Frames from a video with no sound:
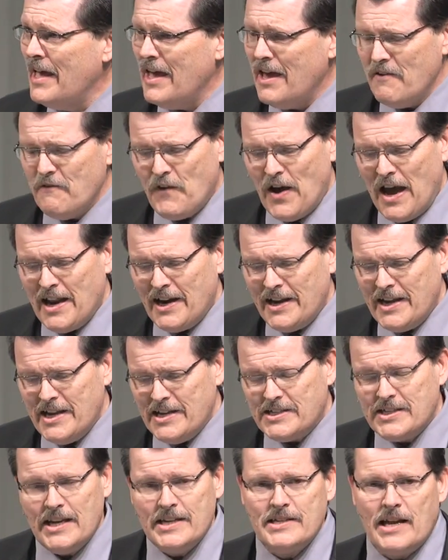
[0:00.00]
And finally,
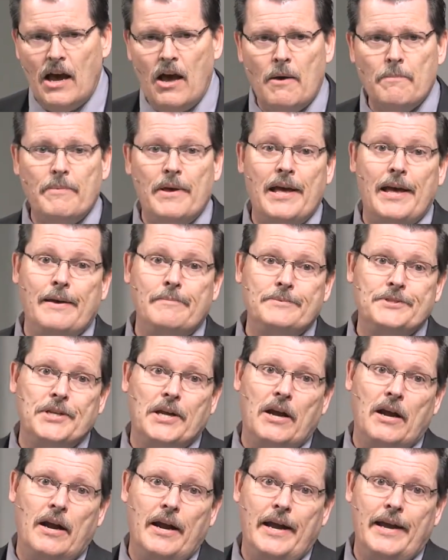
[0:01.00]
he says, Oh, I'm
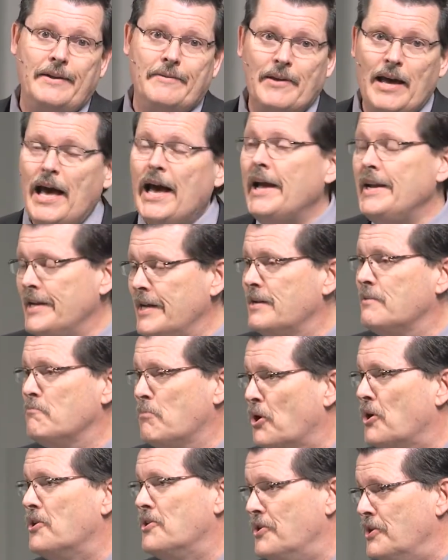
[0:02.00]
sorry, I didn't
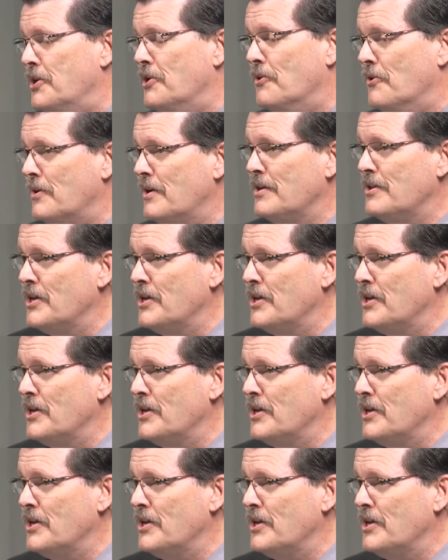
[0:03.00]
burden you.